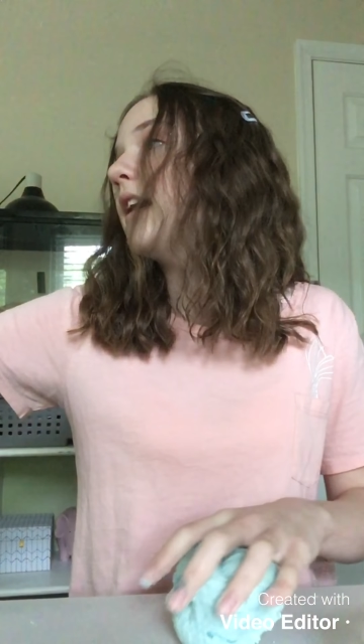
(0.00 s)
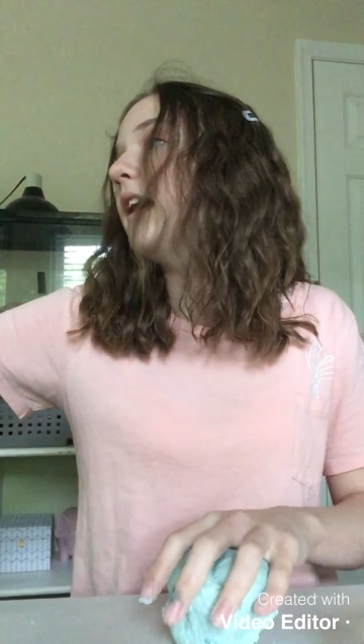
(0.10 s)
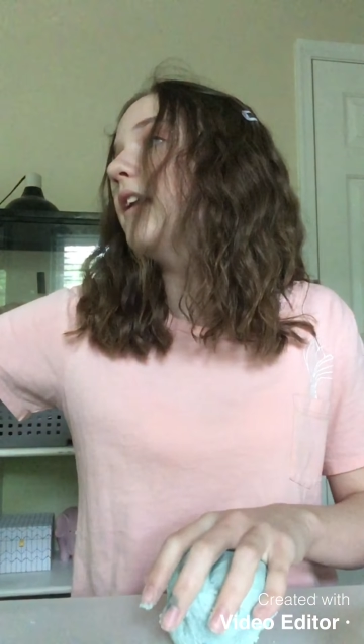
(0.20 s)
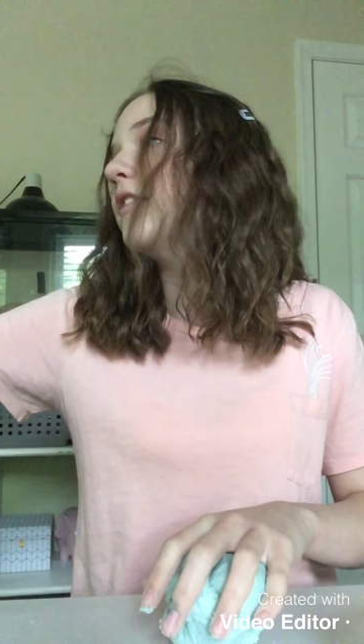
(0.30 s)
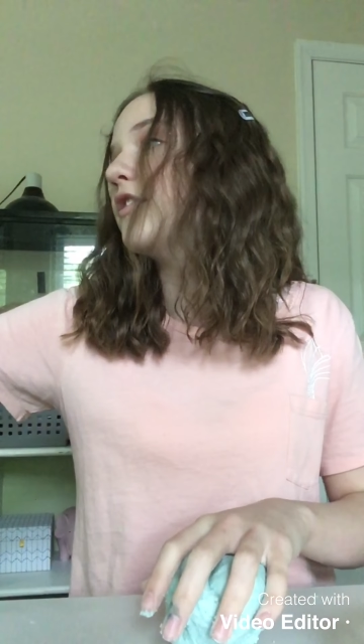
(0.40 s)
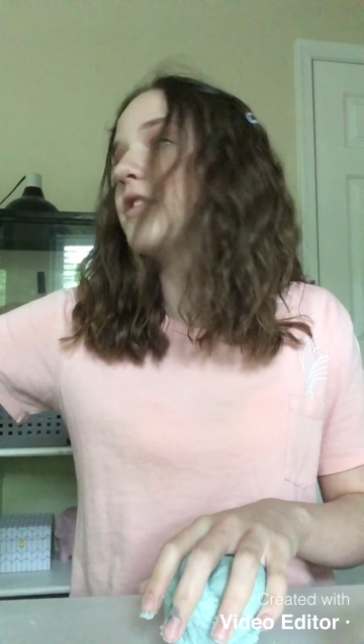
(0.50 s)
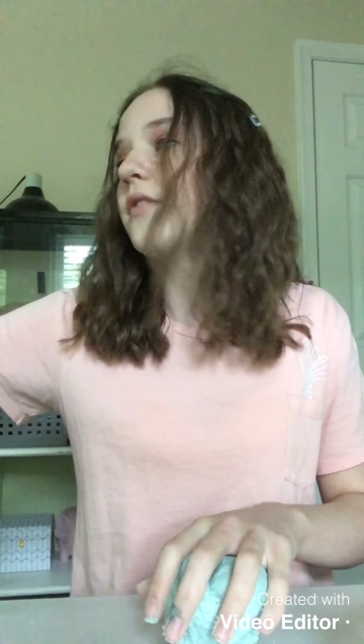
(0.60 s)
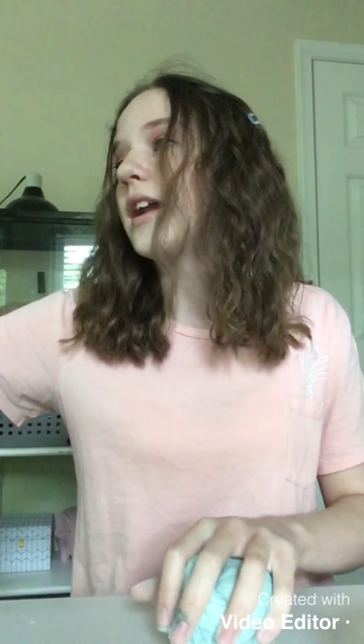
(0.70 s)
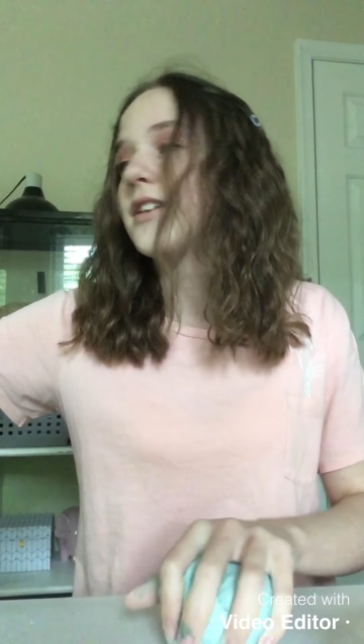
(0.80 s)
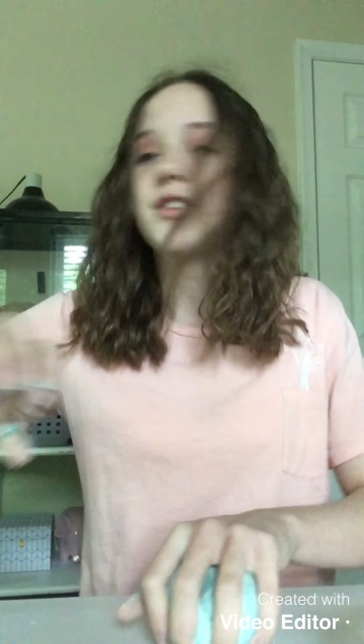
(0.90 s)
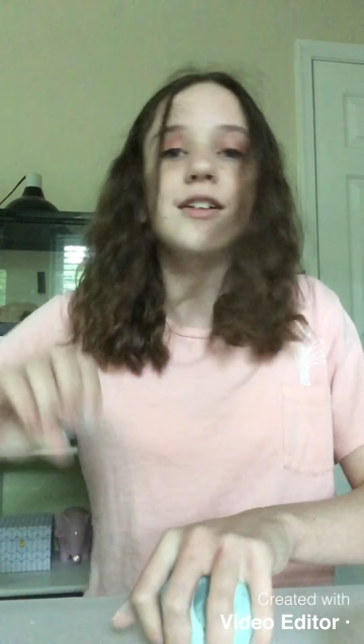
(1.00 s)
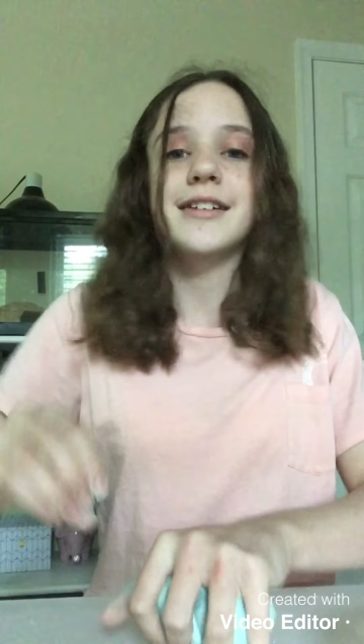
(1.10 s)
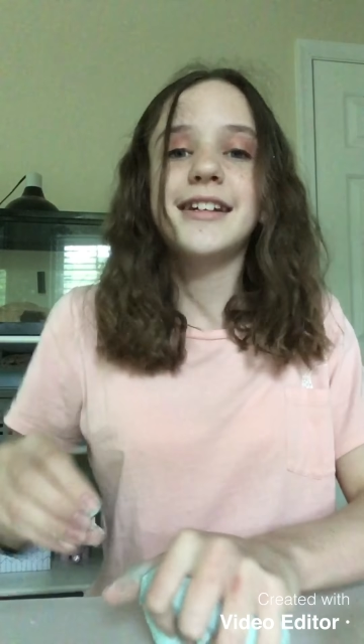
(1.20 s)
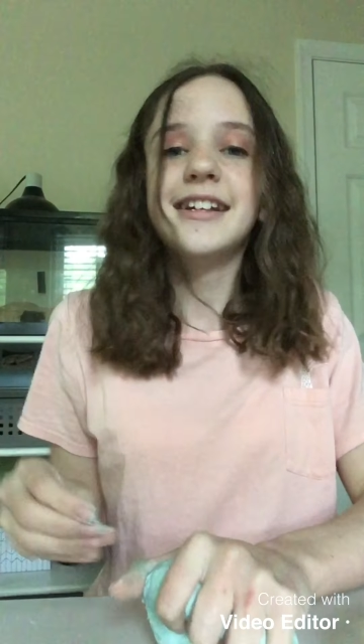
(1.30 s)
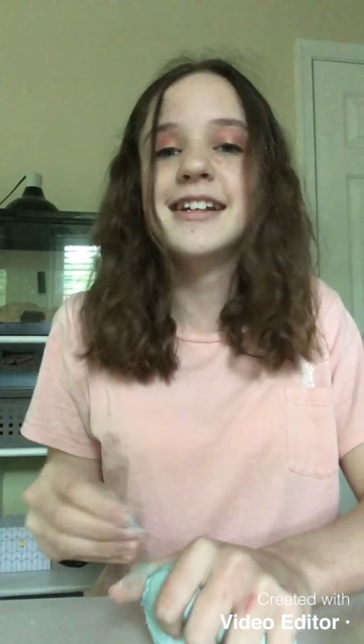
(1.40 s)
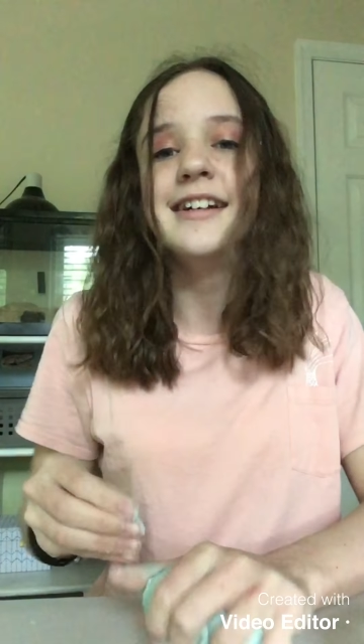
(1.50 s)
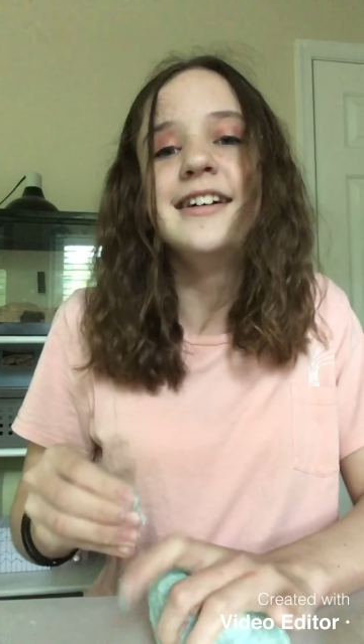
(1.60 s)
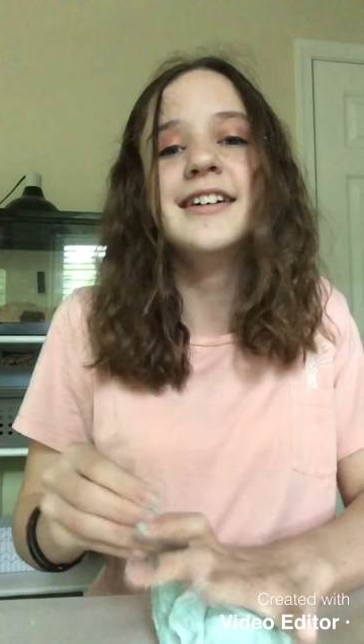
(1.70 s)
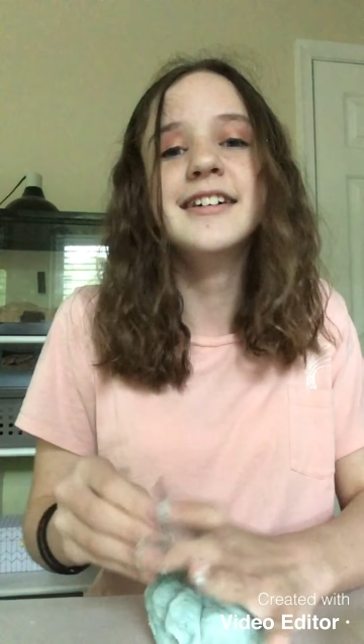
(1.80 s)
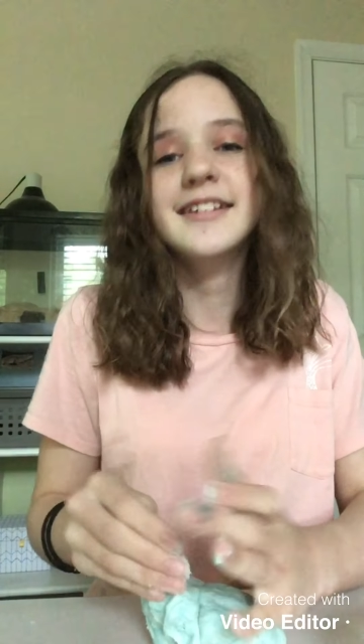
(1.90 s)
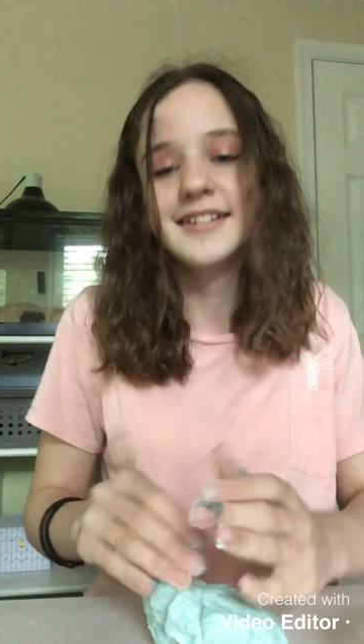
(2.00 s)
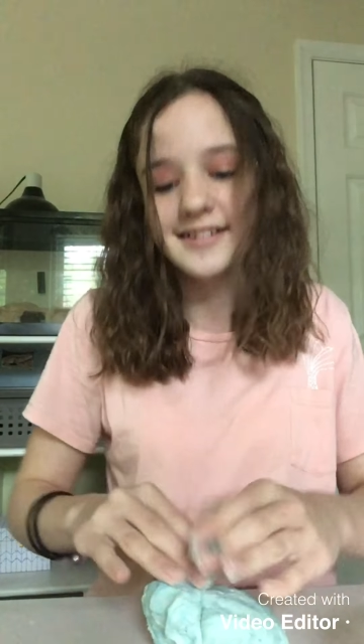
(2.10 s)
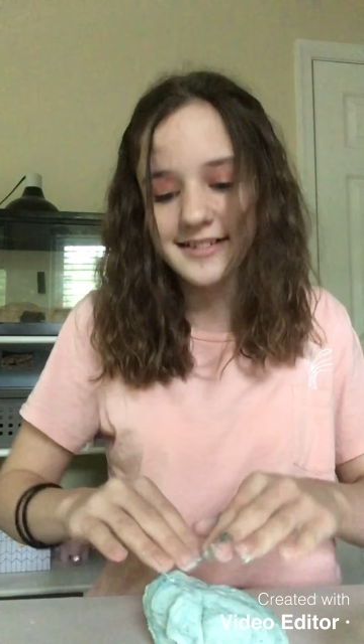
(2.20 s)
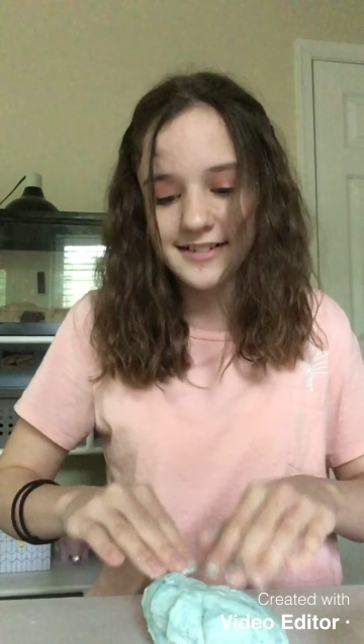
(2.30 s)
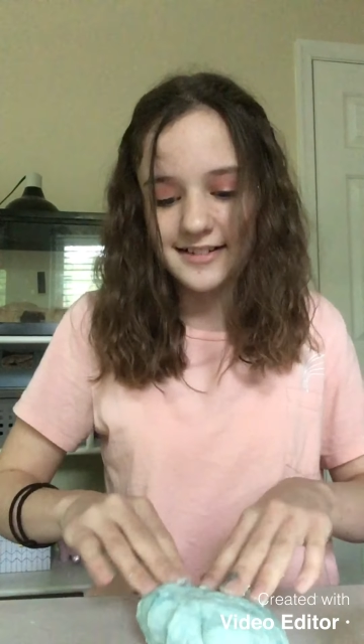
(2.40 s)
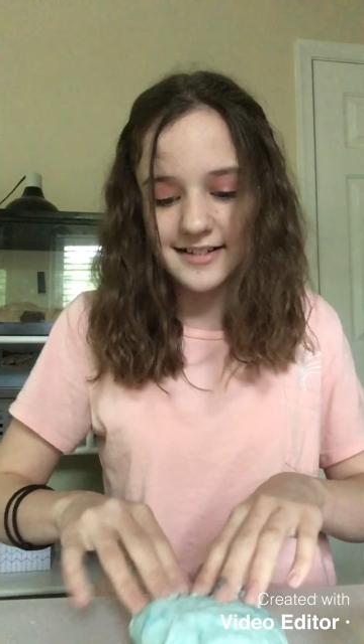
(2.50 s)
this is going to be so much better after letting it set for like a day.